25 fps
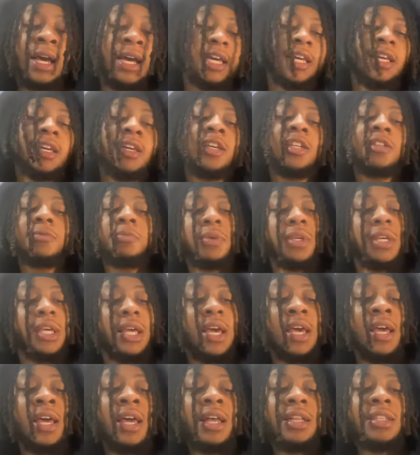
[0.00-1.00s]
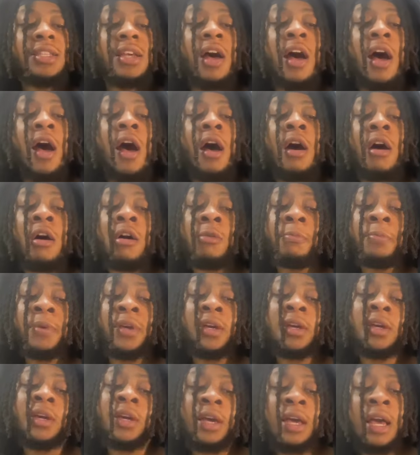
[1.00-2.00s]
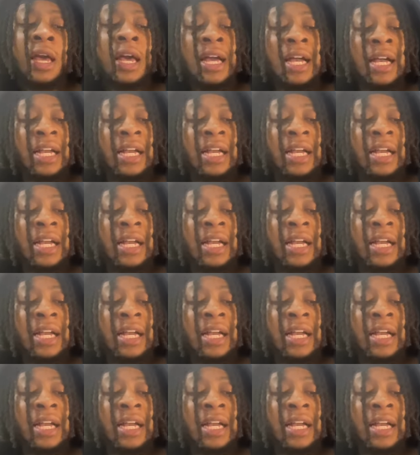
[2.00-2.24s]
is me and all me.